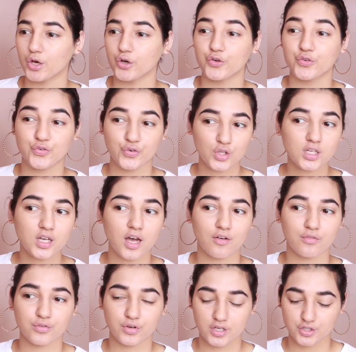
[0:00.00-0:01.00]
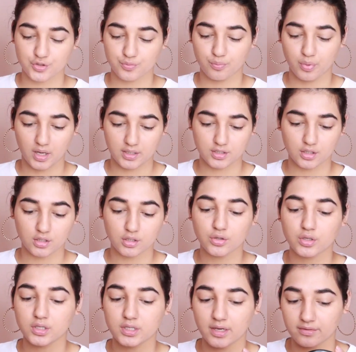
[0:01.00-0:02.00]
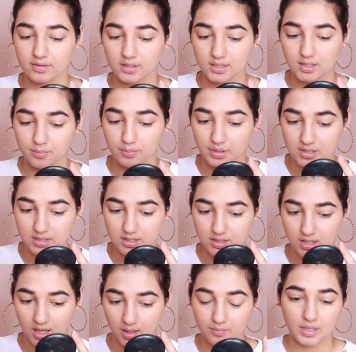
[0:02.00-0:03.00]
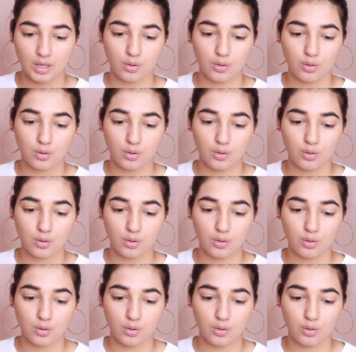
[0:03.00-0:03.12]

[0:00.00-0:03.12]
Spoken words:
full coverage, but you can definitely build it up.